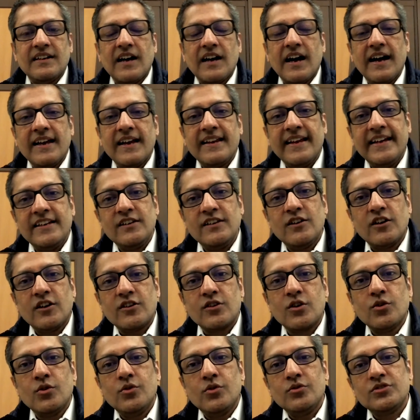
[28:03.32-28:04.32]

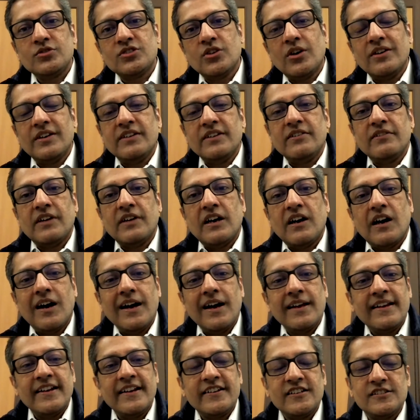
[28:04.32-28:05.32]
hylyt.co. So
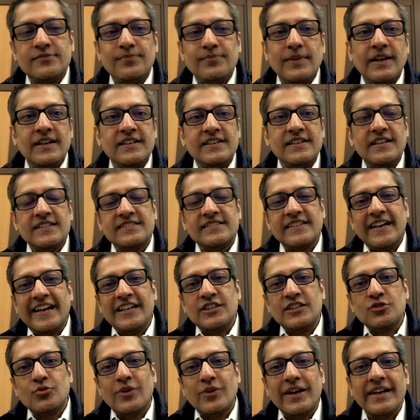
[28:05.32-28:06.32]
Hylyt is spelled as
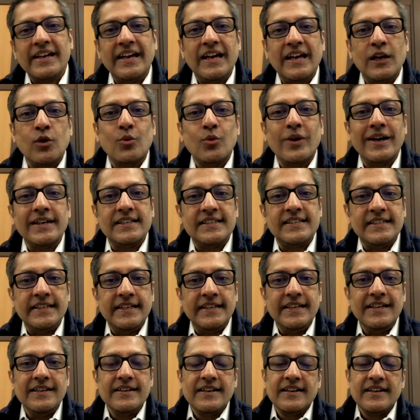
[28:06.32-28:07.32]

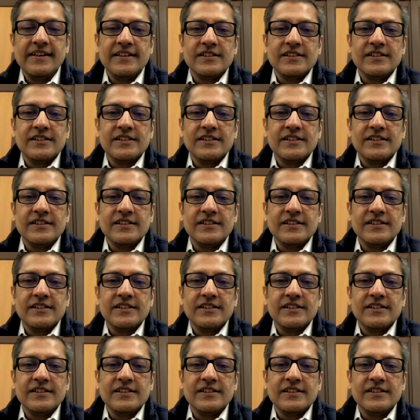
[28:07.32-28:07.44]
Hylyt.